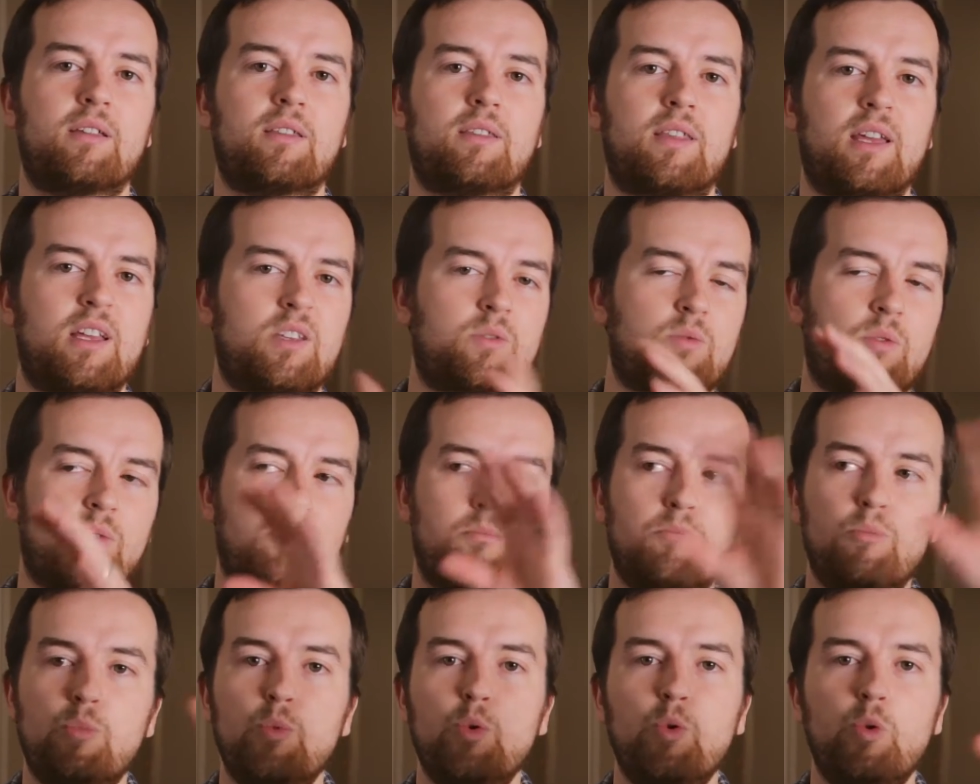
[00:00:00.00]
Things will
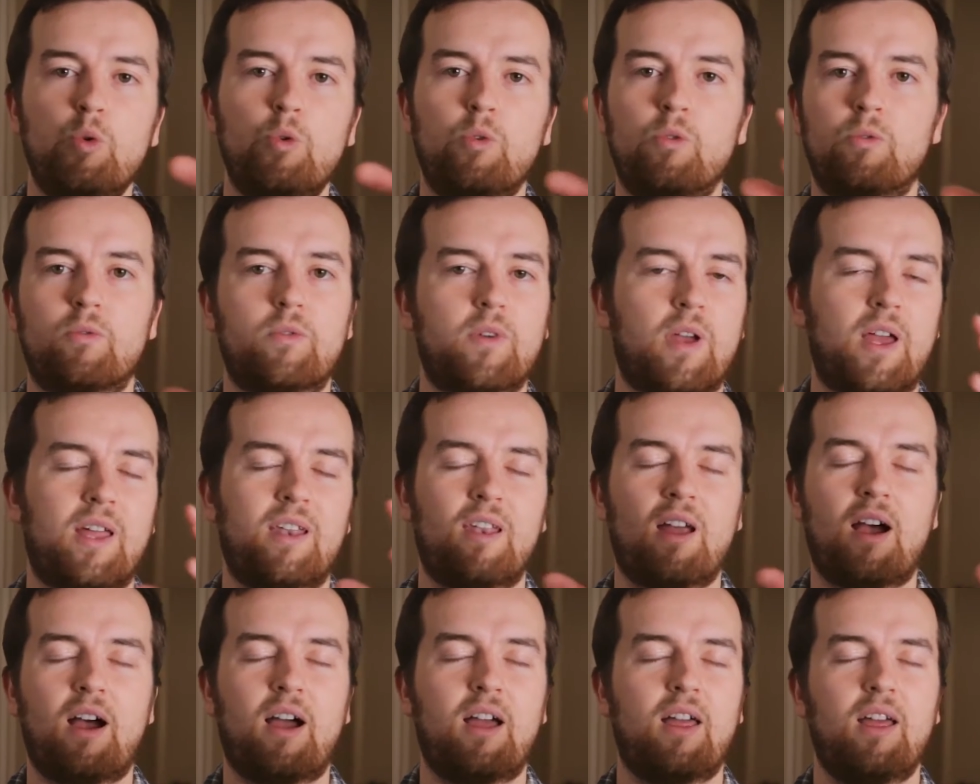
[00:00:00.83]
move
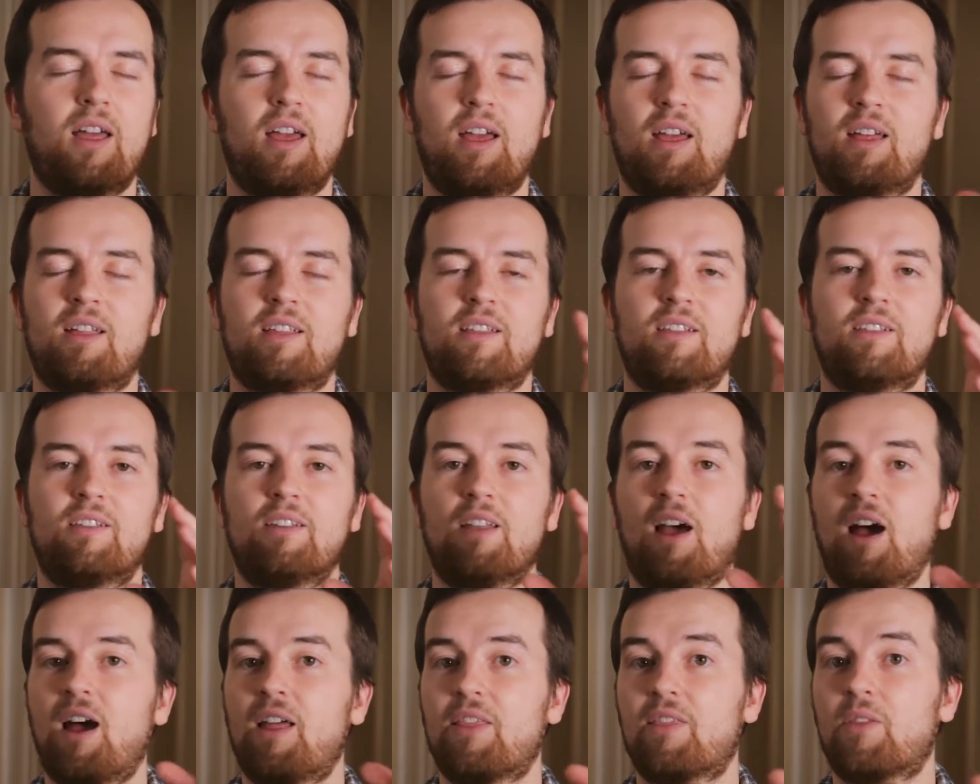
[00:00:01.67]
and not
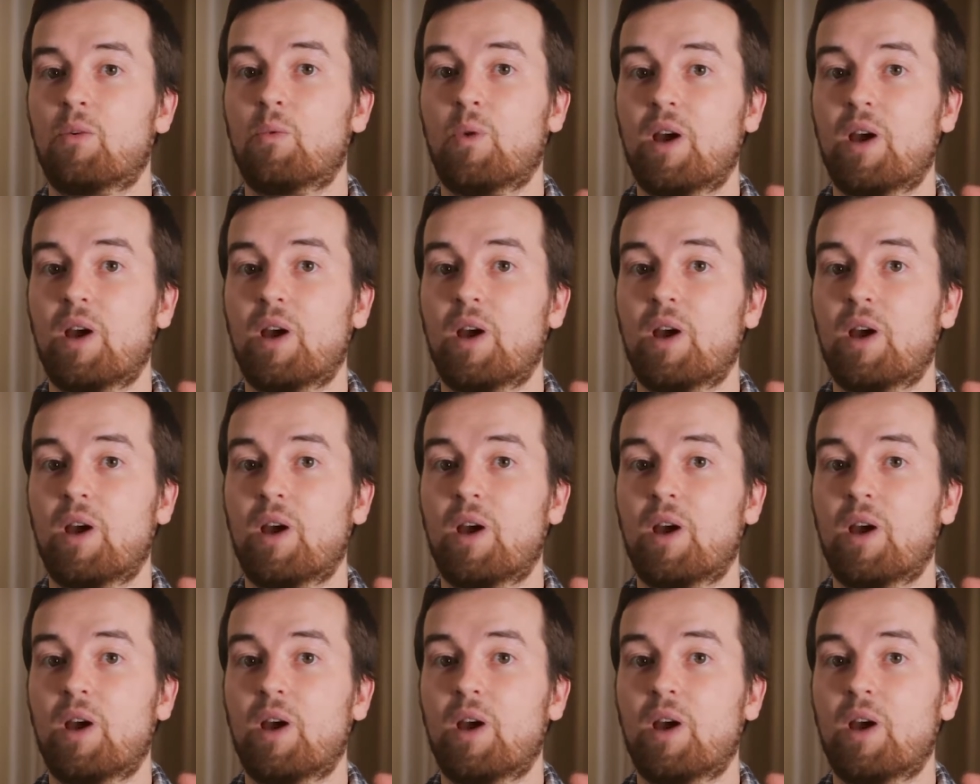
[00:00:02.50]
the